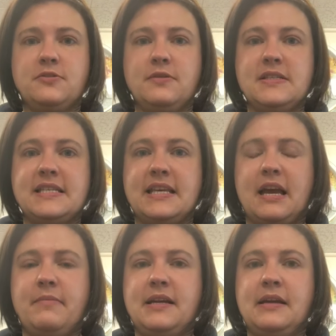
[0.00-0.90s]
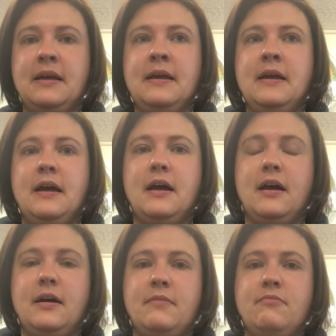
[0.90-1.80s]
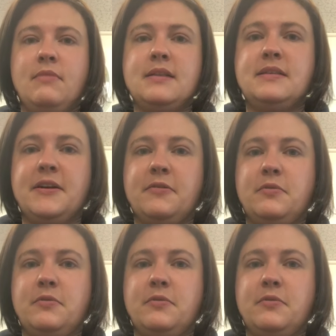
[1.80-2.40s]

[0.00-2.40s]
drills in the coming months here.